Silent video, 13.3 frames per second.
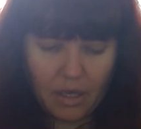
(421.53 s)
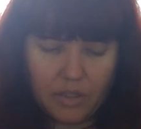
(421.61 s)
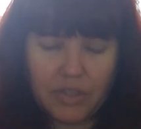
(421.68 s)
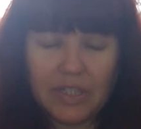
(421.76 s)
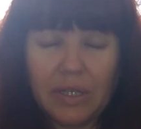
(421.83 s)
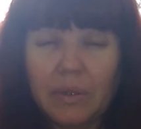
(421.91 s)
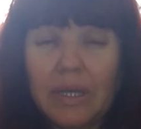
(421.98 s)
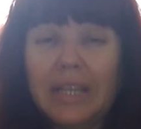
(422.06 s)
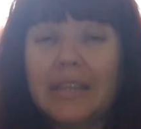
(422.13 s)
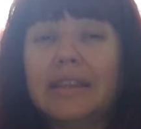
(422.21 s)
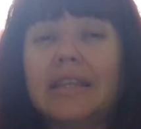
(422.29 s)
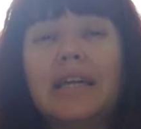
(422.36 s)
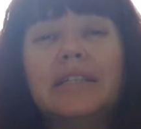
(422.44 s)
So
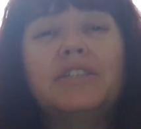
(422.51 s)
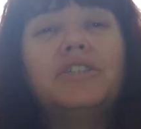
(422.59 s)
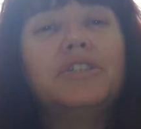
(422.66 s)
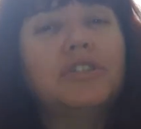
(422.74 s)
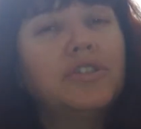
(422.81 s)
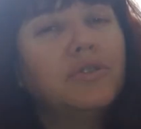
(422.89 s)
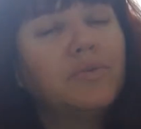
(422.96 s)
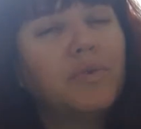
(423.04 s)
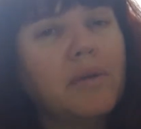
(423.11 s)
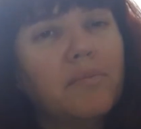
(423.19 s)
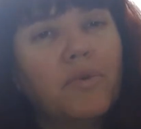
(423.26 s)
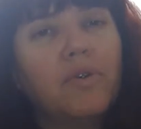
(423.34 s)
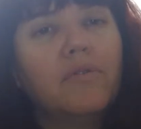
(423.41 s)
let's just do
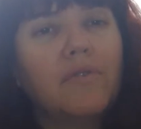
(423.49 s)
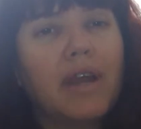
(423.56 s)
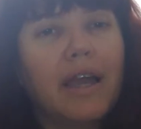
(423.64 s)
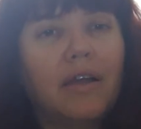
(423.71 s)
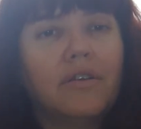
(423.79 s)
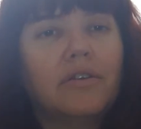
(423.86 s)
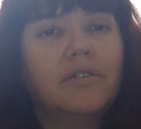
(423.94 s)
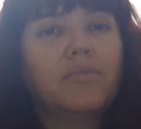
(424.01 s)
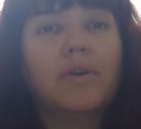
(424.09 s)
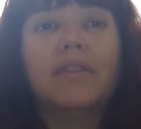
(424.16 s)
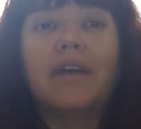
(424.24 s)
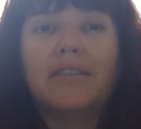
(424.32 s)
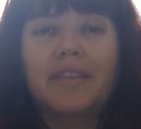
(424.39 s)
one more round
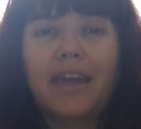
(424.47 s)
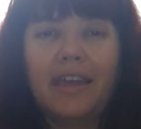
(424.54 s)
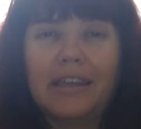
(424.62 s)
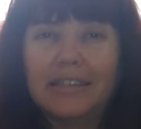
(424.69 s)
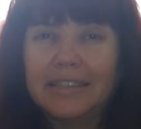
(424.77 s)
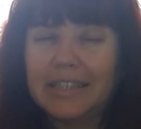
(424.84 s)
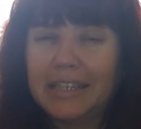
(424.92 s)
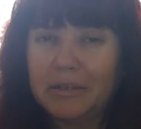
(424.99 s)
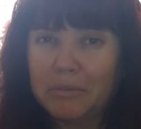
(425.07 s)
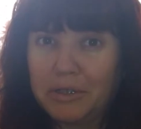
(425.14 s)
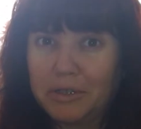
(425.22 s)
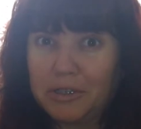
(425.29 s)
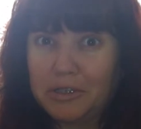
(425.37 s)
without the hands, and then I'm
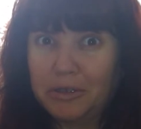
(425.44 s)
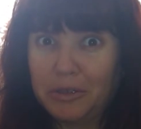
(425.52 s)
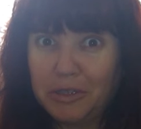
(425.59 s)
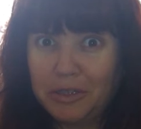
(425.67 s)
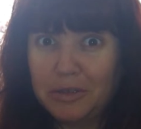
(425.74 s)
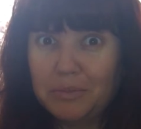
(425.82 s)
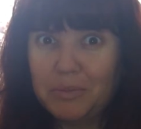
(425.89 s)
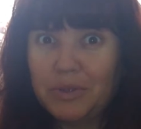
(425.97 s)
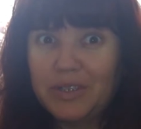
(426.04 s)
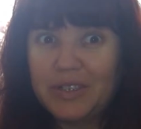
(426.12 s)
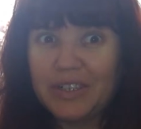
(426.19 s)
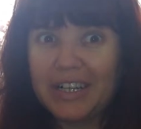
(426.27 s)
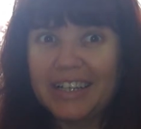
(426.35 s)
going to show you the
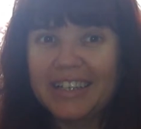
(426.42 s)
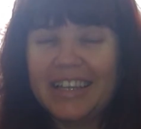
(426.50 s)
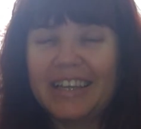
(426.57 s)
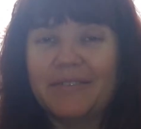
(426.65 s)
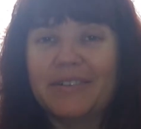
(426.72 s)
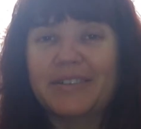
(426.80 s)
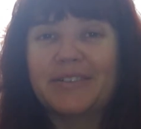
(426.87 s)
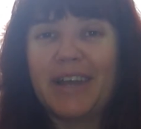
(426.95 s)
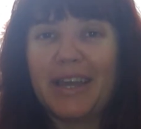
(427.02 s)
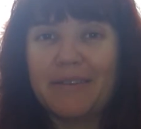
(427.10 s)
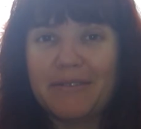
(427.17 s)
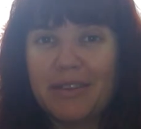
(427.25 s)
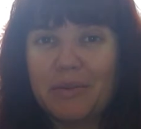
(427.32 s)
mudra, and we'll
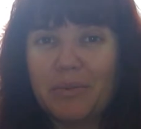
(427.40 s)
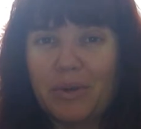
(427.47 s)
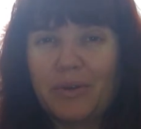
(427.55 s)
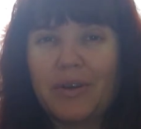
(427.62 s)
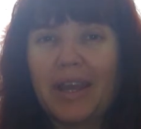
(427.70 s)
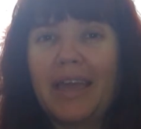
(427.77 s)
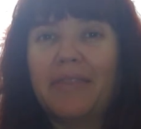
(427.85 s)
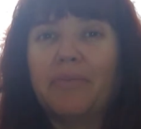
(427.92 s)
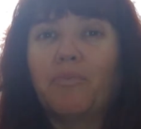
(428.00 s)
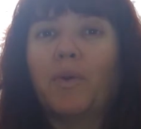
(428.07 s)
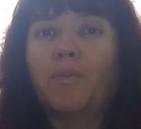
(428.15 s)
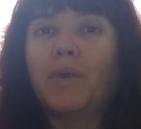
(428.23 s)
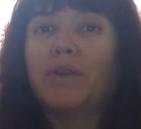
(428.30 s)
try it with the mudra.
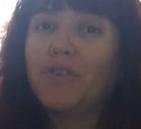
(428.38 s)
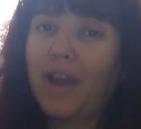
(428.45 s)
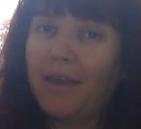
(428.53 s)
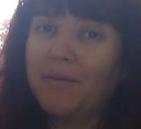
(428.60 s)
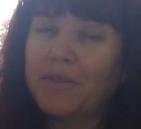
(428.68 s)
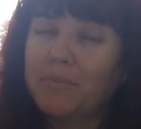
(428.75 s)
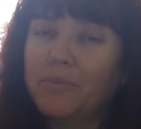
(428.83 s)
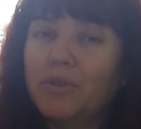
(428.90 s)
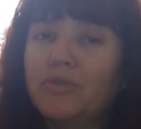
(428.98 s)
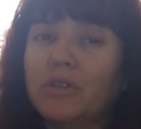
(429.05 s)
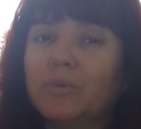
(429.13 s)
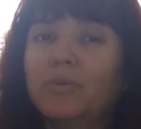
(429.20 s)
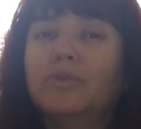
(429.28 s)
And when we try it with the
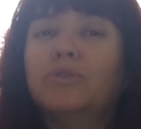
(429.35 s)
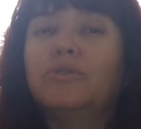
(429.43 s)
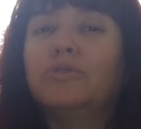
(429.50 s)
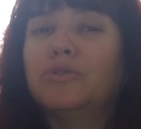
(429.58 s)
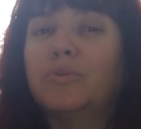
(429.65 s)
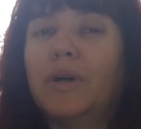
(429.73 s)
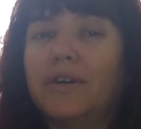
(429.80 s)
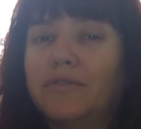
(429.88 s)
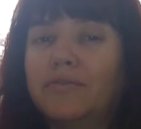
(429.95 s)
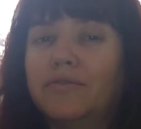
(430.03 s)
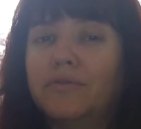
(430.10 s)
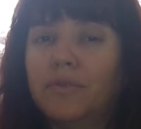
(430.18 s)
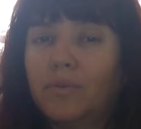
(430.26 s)
mudra, we'll do
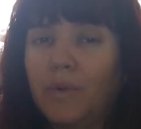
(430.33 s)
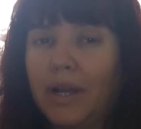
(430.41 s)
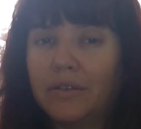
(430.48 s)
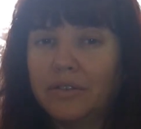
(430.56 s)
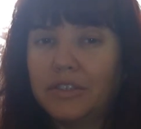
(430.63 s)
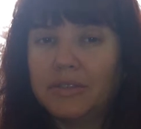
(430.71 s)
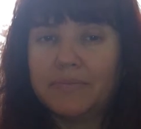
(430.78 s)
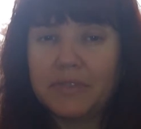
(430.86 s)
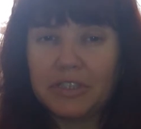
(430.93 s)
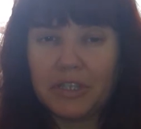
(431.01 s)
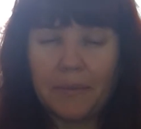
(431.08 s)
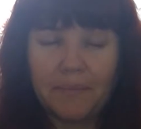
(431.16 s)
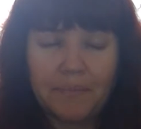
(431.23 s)
12 rounds.
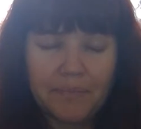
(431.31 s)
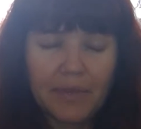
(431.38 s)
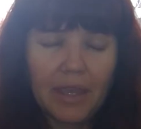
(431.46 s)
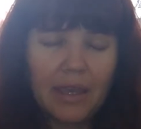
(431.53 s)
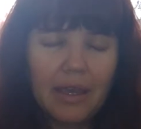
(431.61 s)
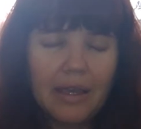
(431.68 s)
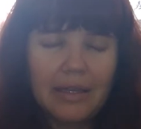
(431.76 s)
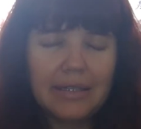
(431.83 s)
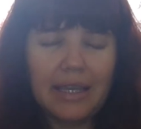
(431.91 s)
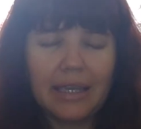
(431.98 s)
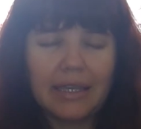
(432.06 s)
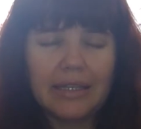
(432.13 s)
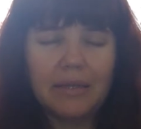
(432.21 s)
So
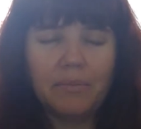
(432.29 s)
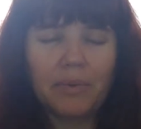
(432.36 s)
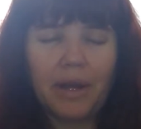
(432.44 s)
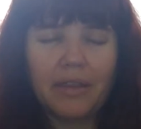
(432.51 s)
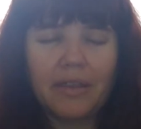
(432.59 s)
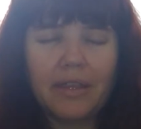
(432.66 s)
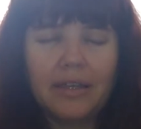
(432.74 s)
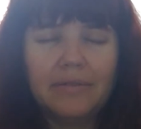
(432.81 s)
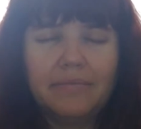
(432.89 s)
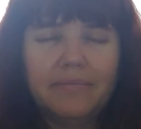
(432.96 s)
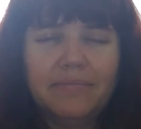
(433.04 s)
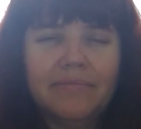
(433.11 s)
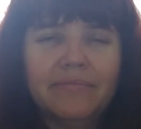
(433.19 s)
take a deep breath in.
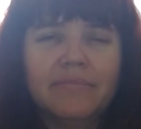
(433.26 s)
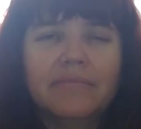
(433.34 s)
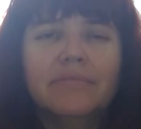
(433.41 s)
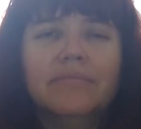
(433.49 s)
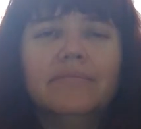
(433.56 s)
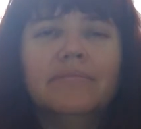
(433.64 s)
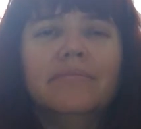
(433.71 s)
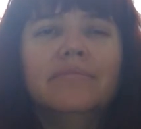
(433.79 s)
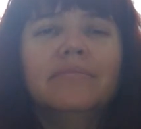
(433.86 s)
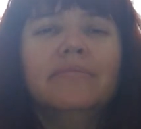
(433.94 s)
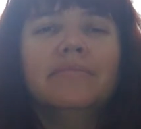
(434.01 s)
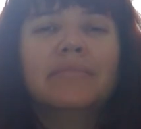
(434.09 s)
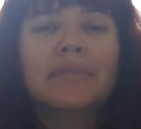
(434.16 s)

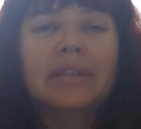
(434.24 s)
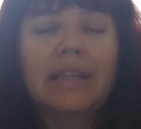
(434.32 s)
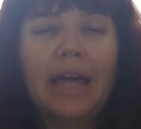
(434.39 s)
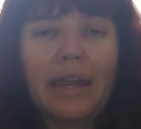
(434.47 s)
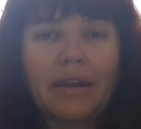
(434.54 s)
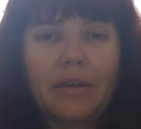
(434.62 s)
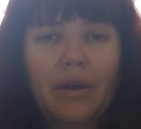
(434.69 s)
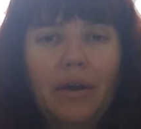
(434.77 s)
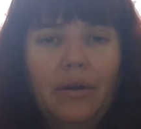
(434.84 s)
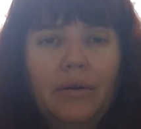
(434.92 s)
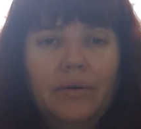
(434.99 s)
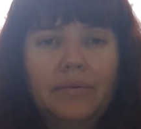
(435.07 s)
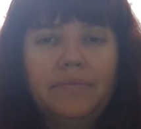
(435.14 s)
Let it
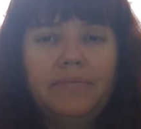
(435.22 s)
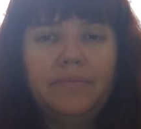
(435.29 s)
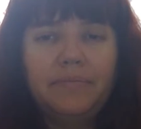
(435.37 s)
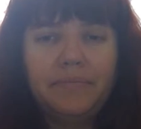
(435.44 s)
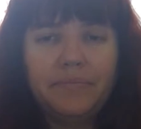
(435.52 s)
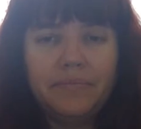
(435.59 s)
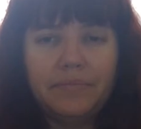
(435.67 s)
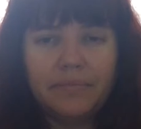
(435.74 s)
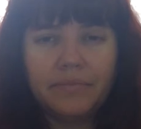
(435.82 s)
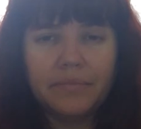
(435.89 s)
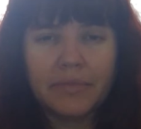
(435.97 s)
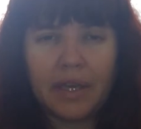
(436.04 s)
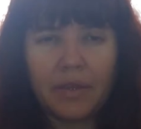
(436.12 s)
go.
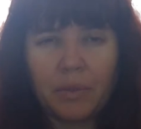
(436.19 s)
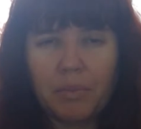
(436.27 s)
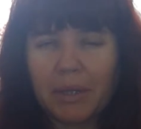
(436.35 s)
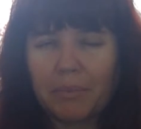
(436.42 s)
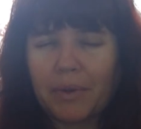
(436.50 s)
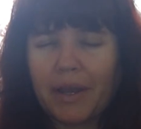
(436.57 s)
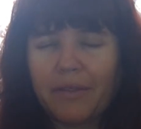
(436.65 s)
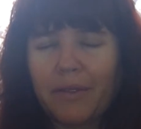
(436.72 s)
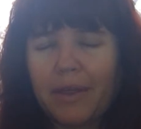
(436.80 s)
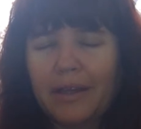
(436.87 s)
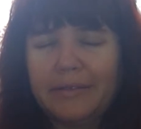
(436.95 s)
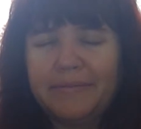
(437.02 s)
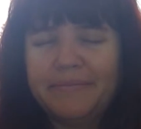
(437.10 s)
Another big breath
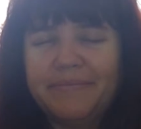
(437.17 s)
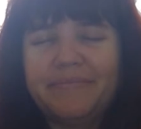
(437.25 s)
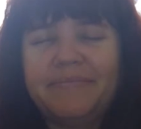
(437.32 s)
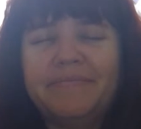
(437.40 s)
in.